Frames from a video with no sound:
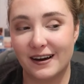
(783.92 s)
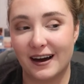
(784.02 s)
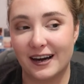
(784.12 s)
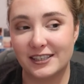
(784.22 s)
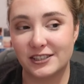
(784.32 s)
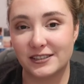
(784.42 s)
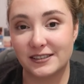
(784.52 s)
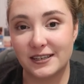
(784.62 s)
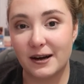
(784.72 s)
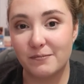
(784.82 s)
I
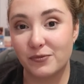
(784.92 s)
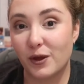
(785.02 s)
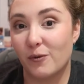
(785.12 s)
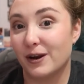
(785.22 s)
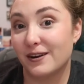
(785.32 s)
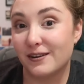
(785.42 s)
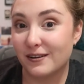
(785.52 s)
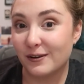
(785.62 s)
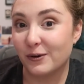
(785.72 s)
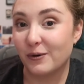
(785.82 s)
just um, went
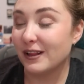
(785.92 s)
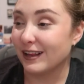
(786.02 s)
into